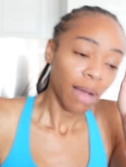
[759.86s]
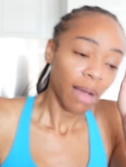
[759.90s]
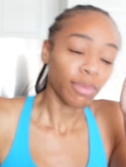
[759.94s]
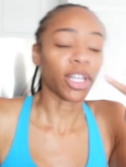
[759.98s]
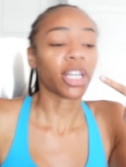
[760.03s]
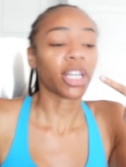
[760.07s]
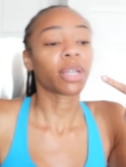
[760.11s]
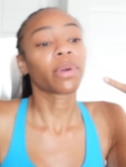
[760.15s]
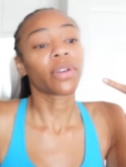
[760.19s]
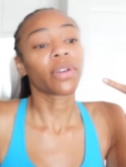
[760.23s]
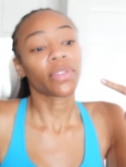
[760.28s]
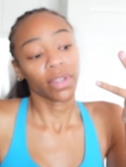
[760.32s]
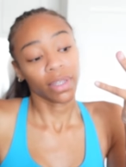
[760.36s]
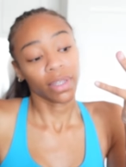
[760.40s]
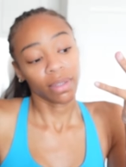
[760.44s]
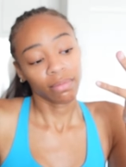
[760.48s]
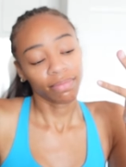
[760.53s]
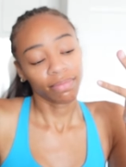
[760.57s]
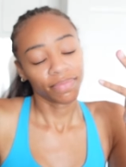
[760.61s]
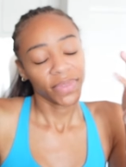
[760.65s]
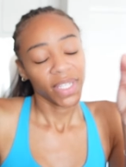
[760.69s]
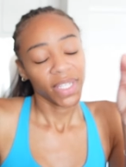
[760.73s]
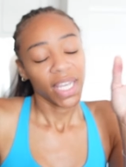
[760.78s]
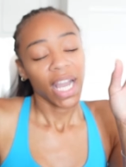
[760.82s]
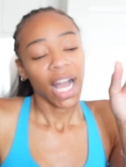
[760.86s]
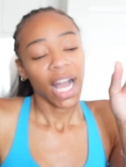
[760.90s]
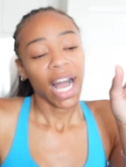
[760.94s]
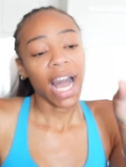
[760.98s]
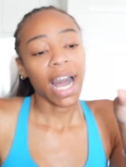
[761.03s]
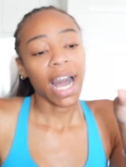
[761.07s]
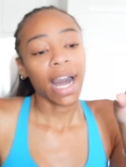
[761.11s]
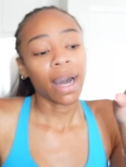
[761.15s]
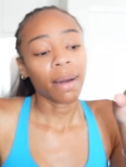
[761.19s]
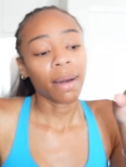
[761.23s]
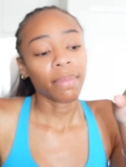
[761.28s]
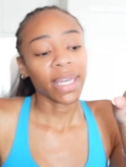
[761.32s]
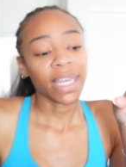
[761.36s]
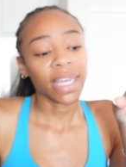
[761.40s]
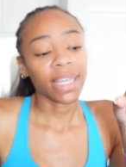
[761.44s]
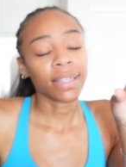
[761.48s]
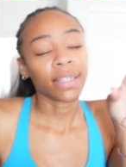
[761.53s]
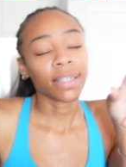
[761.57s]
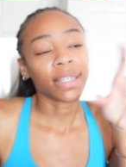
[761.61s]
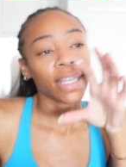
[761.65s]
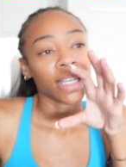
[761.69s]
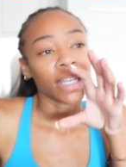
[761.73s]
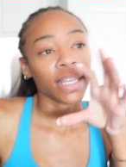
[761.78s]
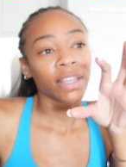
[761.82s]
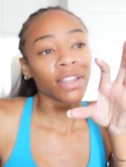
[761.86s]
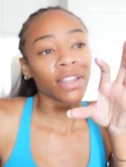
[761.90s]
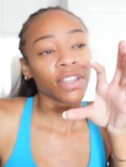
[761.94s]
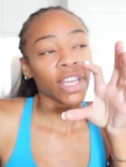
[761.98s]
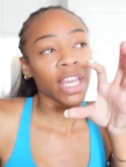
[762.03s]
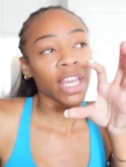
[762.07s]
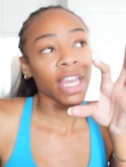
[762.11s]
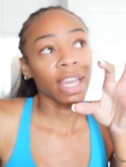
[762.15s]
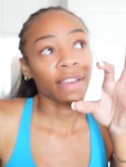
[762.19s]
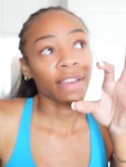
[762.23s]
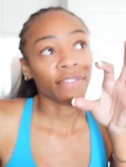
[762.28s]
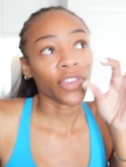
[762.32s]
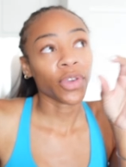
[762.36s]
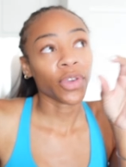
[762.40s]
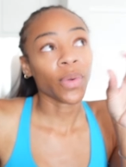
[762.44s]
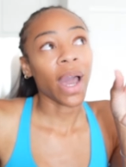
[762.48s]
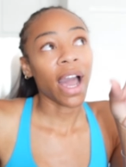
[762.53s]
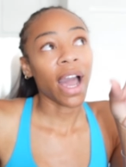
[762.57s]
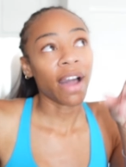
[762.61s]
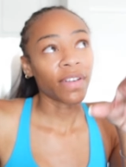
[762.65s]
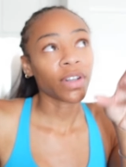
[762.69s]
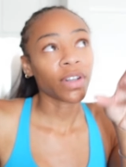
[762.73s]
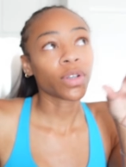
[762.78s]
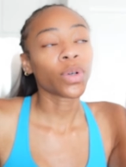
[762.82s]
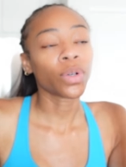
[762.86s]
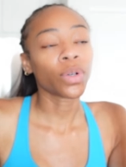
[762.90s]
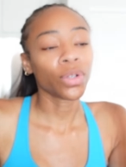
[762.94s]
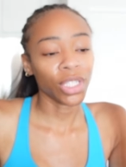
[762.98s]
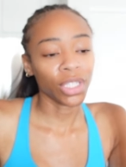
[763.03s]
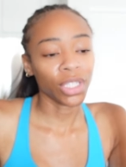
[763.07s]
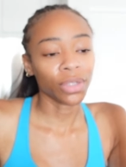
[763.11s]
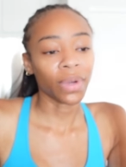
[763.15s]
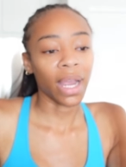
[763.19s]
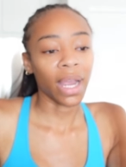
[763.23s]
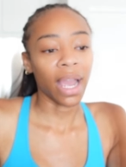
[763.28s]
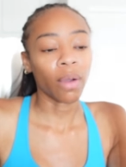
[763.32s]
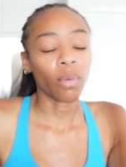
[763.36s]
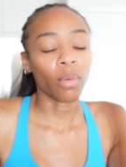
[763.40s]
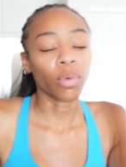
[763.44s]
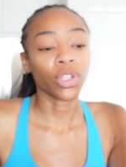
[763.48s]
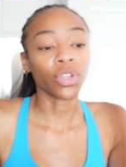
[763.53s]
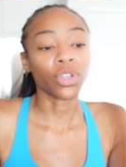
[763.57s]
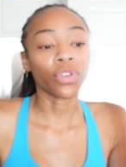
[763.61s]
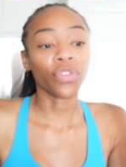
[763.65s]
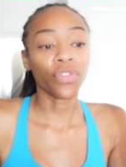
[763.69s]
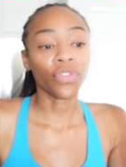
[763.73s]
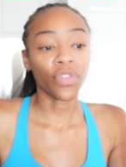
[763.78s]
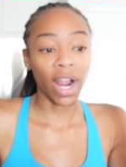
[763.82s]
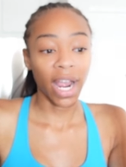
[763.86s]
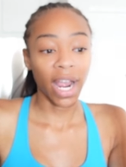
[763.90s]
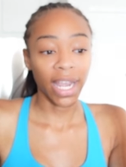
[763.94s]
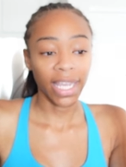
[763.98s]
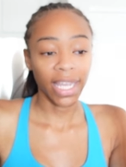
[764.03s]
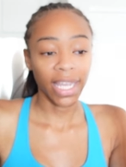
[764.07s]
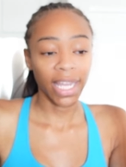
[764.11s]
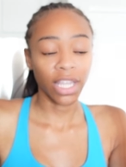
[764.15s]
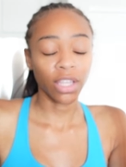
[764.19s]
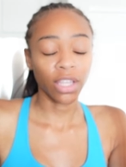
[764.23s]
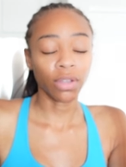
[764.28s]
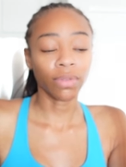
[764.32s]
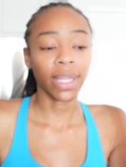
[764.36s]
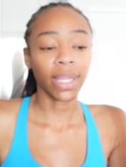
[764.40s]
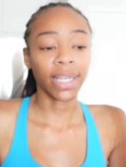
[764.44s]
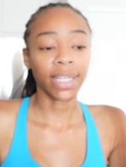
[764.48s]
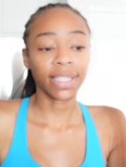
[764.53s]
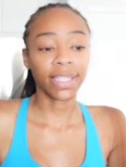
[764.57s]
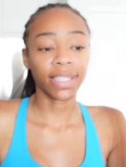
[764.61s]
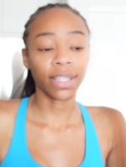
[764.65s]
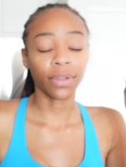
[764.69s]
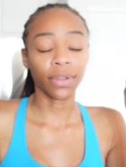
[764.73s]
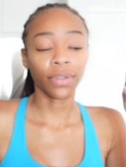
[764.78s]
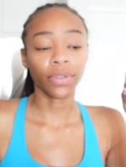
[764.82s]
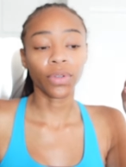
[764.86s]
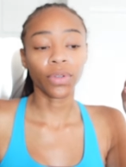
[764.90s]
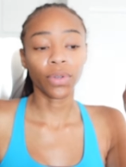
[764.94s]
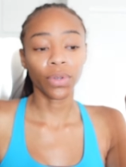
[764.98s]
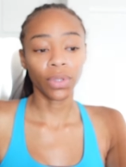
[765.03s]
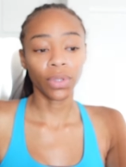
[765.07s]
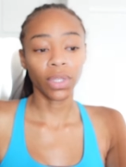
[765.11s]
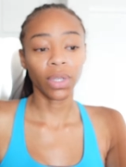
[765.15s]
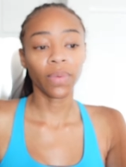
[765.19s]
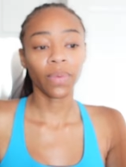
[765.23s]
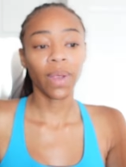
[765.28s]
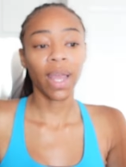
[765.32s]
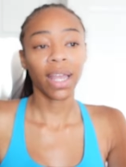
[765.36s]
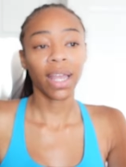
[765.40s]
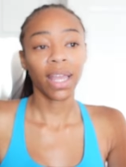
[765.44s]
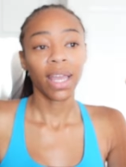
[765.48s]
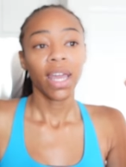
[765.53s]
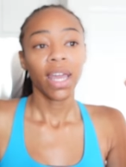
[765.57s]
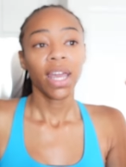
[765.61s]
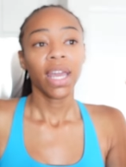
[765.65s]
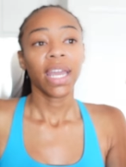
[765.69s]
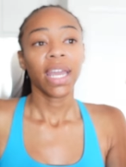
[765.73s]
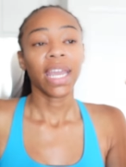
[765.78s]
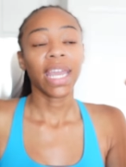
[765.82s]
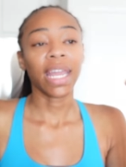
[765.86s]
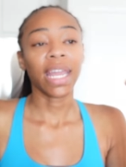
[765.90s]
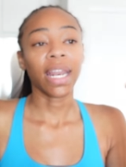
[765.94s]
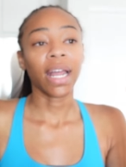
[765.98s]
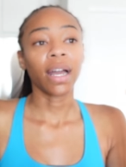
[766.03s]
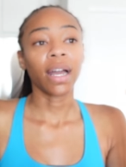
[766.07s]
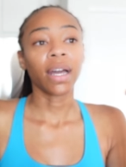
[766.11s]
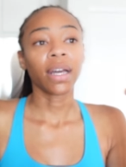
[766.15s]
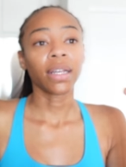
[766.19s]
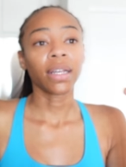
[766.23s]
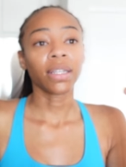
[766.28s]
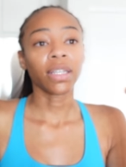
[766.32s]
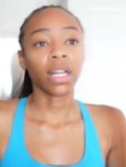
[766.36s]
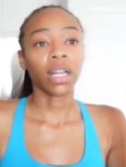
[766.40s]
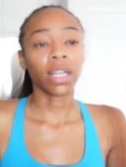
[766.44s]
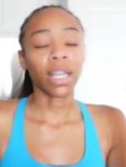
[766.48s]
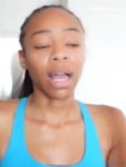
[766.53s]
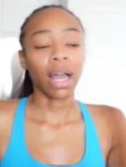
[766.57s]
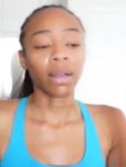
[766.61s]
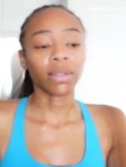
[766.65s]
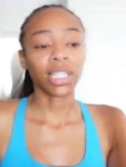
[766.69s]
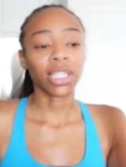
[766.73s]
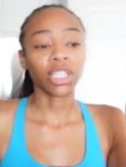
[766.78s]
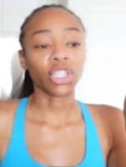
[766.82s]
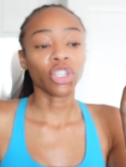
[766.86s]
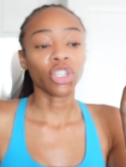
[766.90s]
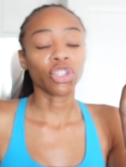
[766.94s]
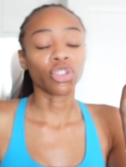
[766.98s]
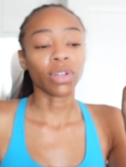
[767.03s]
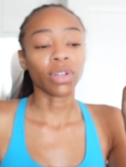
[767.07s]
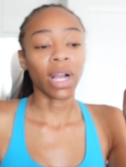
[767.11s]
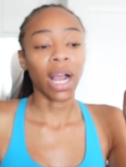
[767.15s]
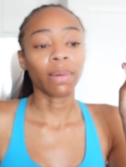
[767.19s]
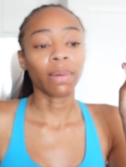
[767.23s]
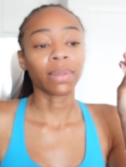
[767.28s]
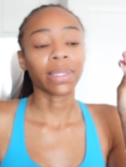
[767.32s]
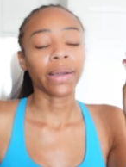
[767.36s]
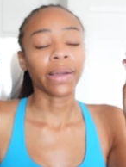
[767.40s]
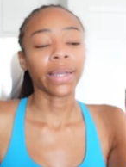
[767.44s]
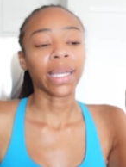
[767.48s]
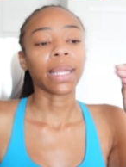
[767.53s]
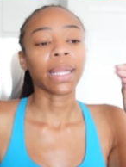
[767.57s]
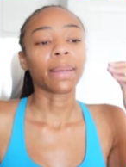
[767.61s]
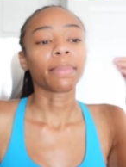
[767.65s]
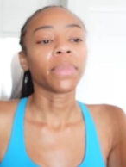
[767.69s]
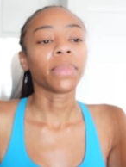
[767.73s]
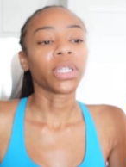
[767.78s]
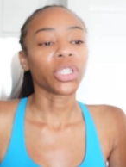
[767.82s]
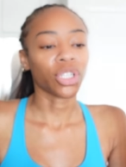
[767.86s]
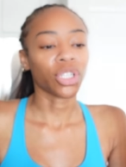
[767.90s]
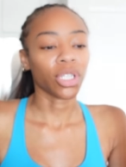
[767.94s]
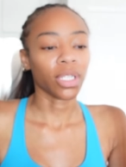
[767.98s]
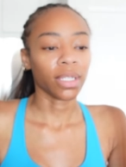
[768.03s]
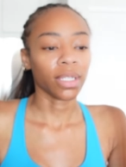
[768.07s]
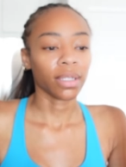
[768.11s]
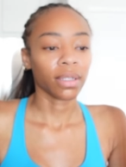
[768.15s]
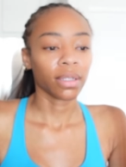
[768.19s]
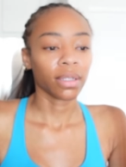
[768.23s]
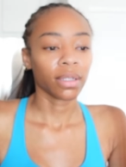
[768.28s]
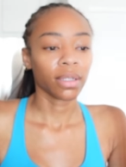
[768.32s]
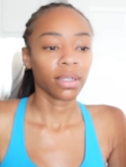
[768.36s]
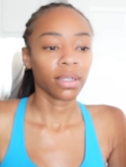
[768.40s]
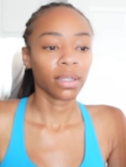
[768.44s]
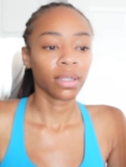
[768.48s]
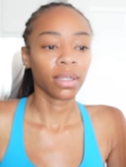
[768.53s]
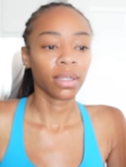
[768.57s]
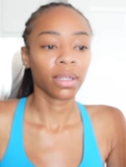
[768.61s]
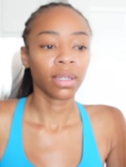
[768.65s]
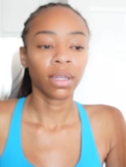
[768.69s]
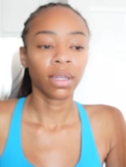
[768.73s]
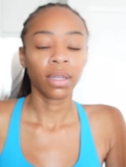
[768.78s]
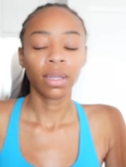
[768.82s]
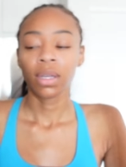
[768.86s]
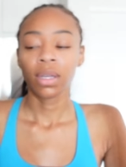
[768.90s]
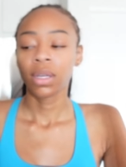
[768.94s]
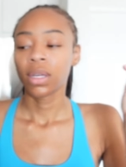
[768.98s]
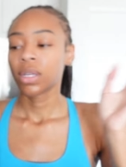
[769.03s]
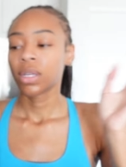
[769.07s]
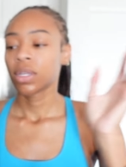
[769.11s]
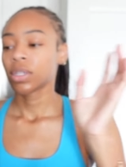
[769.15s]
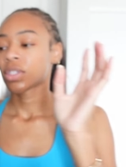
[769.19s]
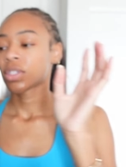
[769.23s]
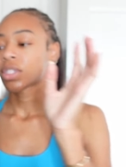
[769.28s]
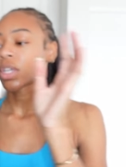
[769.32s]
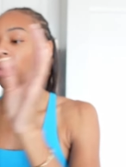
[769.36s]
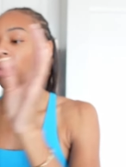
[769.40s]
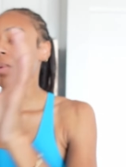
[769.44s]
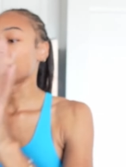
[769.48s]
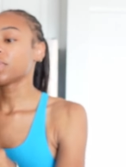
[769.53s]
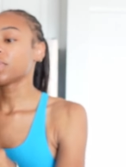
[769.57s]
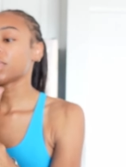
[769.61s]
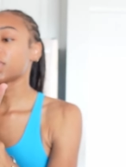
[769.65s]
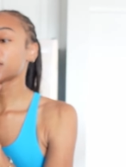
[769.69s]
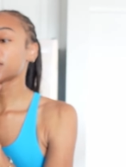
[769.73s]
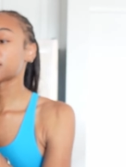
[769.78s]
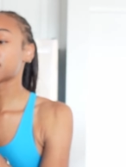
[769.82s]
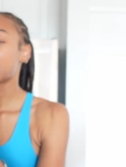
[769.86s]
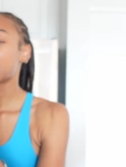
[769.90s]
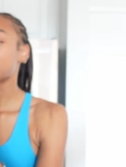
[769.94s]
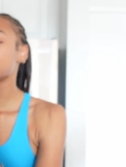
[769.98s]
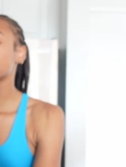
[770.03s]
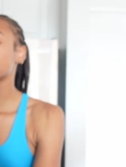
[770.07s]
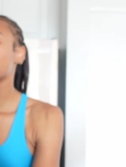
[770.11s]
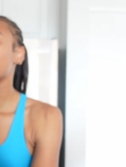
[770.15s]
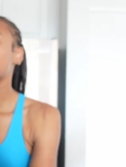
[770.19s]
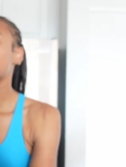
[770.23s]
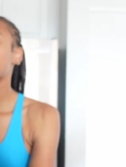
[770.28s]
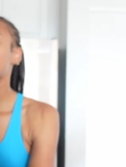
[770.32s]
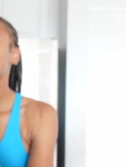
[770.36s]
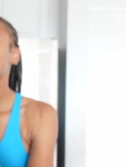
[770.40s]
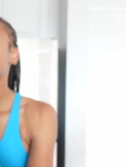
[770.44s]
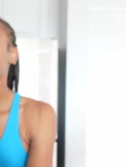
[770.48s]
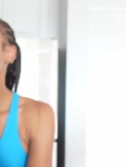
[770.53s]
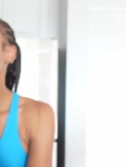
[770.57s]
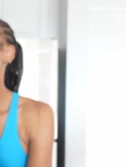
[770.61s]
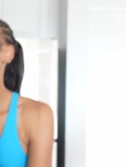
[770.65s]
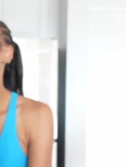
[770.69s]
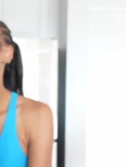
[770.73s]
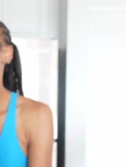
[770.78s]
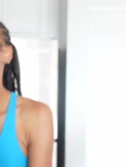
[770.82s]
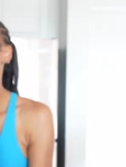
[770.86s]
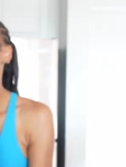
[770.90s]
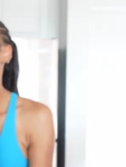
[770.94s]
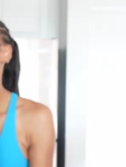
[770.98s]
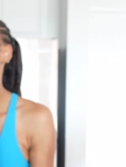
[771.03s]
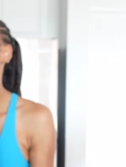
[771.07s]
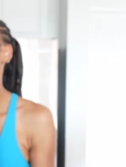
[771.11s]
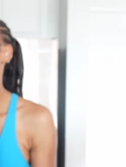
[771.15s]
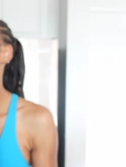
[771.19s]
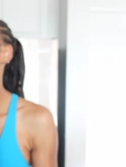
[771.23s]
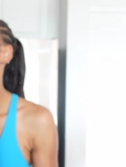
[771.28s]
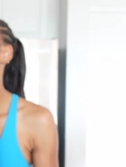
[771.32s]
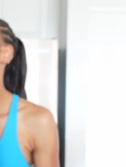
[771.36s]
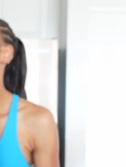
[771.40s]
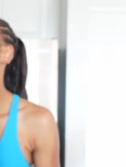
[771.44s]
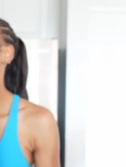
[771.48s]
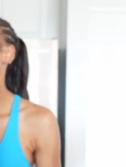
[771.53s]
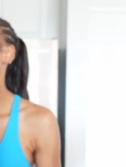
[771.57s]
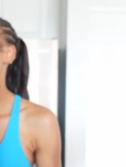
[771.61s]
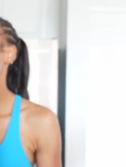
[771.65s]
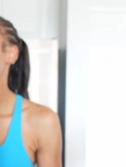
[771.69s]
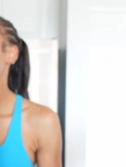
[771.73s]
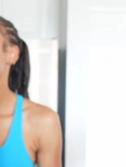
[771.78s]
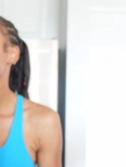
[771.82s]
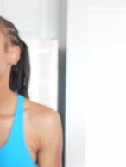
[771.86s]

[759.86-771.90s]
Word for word: I'm talking to both of you. Um, it, if you have a cooling rack, when you fry it and you let it sit on the cooling rack, it allows it to dry without getting mushy. Oh, okay. So this has one in here. I didn't know that it came with one.